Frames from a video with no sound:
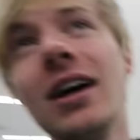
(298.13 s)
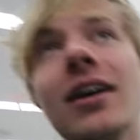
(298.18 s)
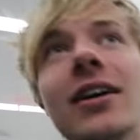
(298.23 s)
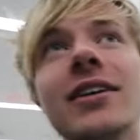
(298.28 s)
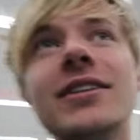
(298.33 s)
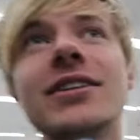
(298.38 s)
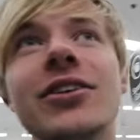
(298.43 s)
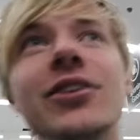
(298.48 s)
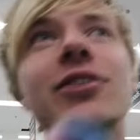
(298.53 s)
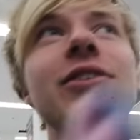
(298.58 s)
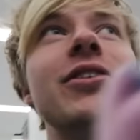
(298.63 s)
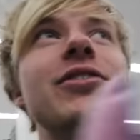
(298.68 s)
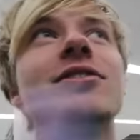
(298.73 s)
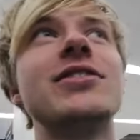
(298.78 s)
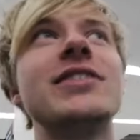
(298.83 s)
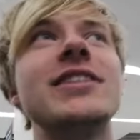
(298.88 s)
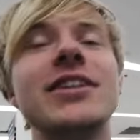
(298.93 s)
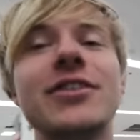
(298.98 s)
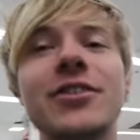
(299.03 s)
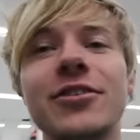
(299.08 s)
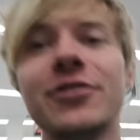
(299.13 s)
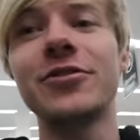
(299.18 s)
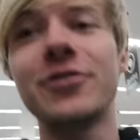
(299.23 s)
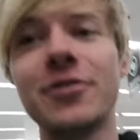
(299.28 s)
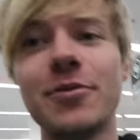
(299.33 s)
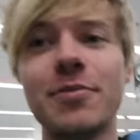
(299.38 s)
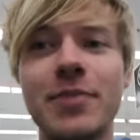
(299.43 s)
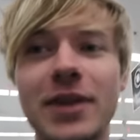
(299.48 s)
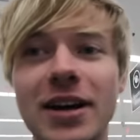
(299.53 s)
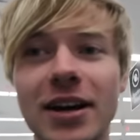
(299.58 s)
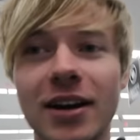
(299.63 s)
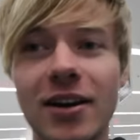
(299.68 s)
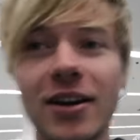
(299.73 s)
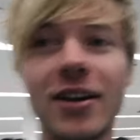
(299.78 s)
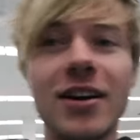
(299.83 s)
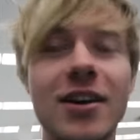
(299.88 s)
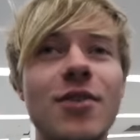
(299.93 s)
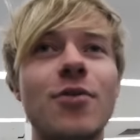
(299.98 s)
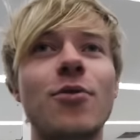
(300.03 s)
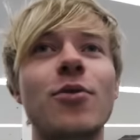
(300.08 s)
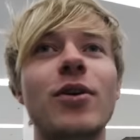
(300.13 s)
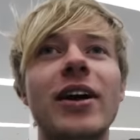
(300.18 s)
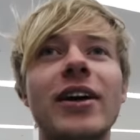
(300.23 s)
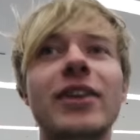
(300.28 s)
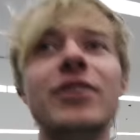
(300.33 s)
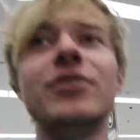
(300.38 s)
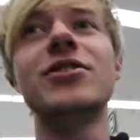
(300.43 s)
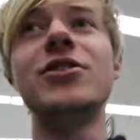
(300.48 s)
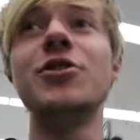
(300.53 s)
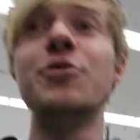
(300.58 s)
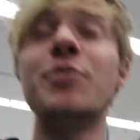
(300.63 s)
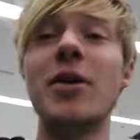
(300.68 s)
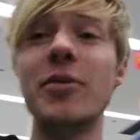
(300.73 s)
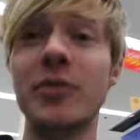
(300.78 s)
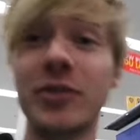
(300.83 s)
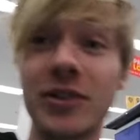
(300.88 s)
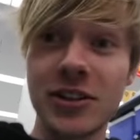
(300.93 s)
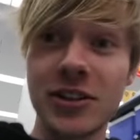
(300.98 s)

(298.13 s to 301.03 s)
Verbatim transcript: gonna tell you a little secret from back when I used to do public